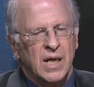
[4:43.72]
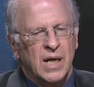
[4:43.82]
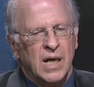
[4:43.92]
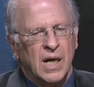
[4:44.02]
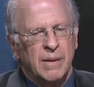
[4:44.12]

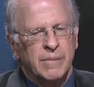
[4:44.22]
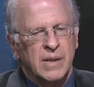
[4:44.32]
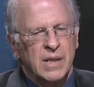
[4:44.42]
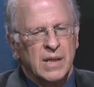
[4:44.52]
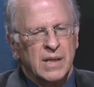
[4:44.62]
um,
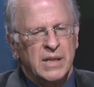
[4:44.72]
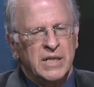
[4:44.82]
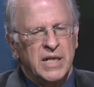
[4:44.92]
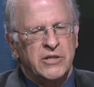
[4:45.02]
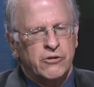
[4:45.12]

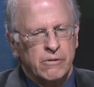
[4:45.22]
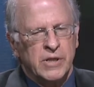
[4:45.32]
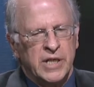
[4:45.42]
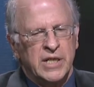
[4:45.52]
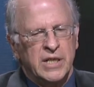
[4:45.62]
it, it's
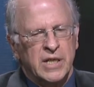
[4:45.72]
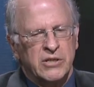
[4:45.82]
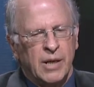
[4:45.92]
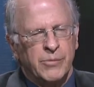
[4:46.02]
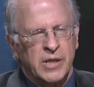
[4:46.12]
certainly
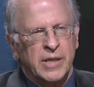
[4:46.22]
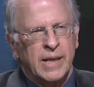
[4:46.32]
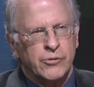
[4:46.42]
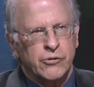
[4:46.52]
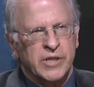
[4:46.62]
something that
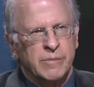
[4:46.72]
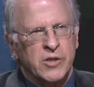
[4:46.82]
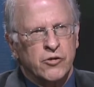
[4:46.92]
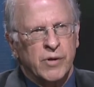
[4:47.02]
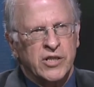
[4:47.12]
I'm sure the
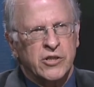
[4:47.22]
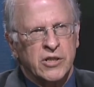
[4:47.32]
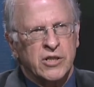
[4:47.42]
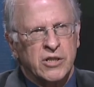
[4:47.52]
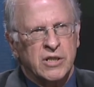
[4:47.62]
administration
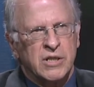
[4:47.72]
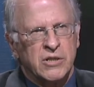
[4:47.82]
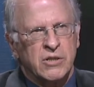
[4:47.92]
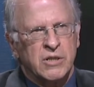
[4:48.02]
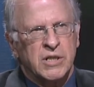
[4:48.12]
is,
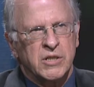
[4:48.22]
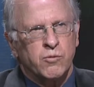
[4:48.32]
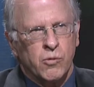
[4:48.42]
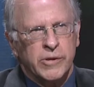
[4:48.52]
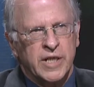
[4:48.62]
is, is
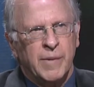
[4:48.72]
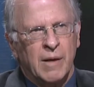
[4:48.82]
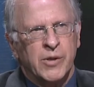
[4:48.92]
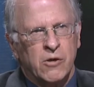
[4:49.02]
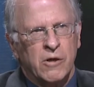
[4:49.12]
worried
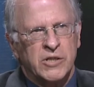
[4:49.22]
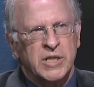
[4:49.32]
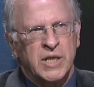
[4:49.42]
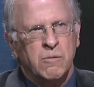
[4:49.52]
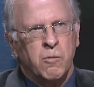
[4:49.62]
about because
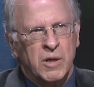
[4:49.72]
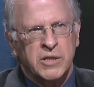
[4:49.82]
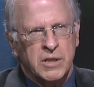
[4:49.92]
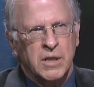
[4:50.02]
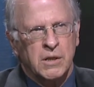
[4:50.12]
it, it
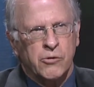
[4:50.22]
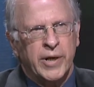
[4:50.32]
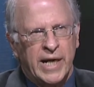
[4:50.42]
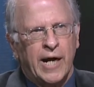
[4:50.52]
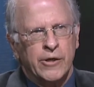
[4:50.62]
was a, a,
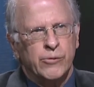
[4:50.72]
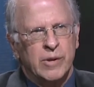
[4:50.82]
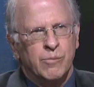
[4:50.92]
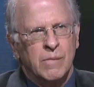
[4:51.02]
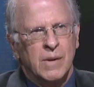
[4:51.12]
great
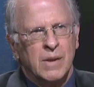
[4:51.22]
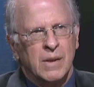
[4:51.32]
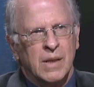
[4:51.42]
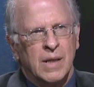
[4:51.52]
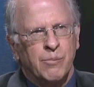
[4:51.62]
arguing
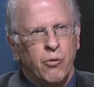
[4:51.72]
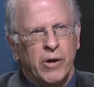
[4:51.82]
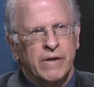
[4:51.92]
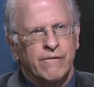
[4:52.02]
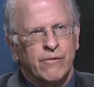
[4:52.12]
uh,
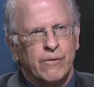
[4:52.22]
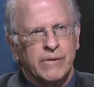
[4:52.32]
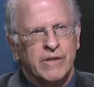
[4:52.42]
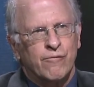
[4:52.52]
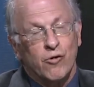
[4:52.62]
point for
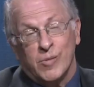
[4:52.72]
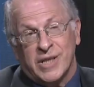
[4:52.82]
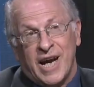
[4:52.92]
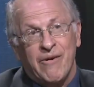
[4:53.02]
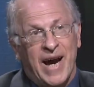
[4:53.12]
the Affordable
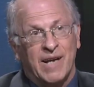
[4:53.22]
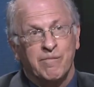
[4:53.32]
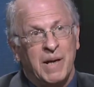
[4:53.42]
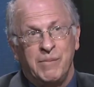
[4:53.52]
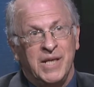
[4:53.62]
Care Act.
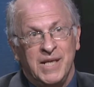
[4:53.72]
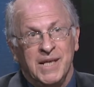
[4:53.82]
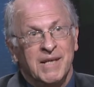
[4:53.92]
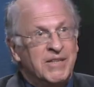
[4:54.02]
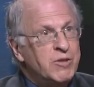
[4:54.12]
Maybe
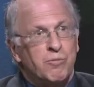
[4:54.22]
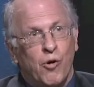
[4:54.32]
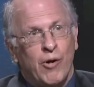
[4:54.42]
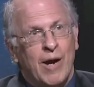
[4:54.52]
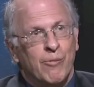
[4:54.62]
this
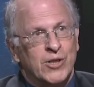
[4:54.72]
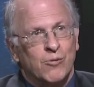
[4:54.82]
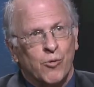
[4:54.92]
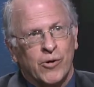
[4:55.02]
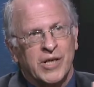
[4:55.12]
program
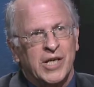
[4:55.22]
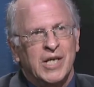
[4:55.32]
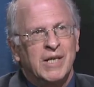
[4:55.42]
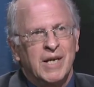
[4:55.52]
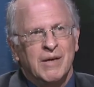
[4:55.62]
wasn't
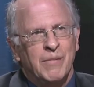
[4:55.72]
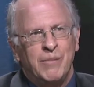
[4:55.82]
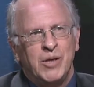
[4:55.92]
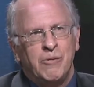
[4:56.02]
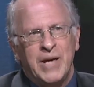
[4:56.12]
working,
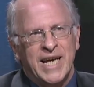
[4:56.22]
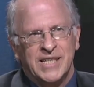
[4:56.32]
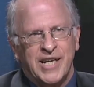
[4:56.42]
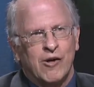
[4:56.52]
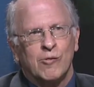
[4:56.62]
maybe we had a
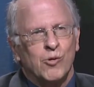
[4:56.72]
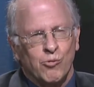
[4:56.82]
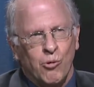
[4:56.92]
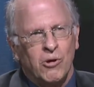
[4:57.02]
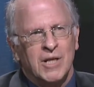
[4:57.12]
terrible
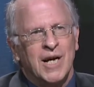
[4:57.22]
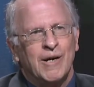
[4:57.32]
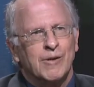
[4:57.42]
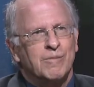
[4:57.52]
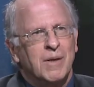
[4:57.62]

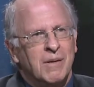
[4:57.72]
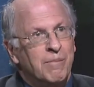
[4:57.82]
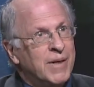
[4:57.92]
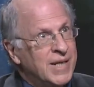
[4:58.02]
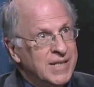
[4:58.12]
rollout,
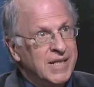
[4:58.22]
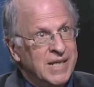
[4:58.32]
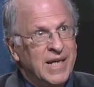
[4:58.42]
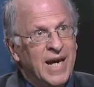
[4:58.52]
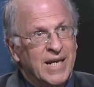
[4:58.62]
but in
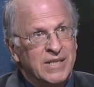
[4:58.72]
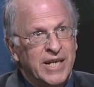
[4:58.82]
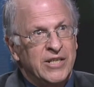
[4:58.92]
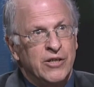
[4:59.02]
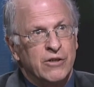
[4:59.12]
the end,
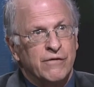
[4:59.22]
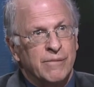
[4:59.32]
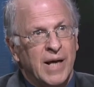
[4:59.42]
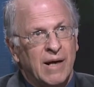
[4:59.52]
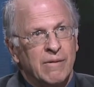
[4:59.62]
10 years
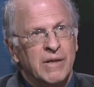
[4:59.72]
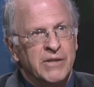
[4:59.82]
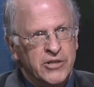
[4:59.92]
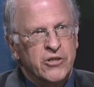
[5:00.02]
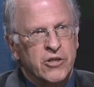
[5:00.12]
from now,
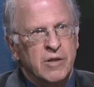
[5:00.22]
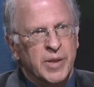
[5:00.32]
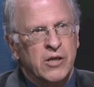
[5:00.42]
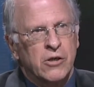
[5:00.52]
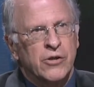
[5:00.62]
this is going to
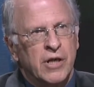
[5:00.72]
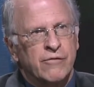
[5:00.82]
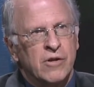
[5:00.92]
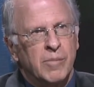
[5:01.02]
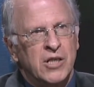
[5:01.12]
be a good thing
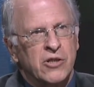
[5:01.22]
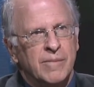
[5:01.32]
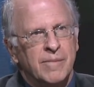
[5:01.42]
for the budget.